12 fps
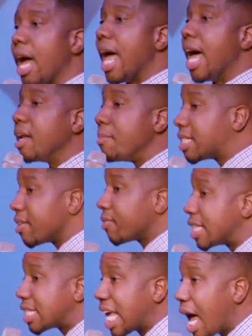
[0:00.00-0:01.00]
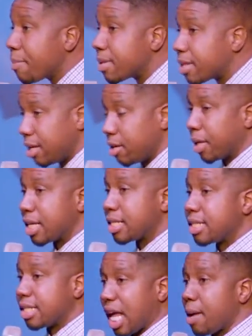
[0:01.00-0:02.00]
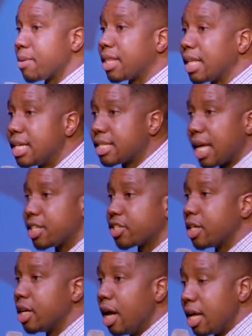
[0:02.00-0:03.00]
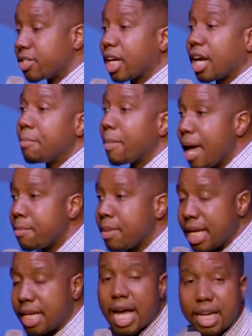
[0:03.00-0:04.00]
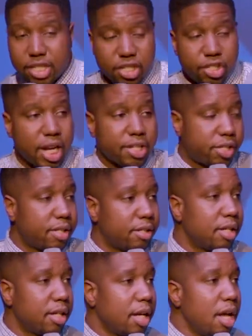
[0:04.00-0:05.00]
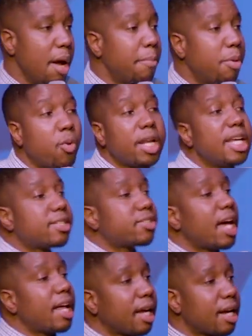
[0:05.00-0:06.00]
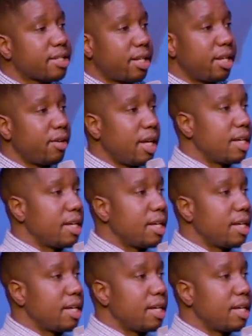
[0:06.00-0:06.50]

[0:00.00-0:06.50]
are elements of the Sabbath here because the Sabbath is a, is a commandment and not a suggestion. But what he's telling us here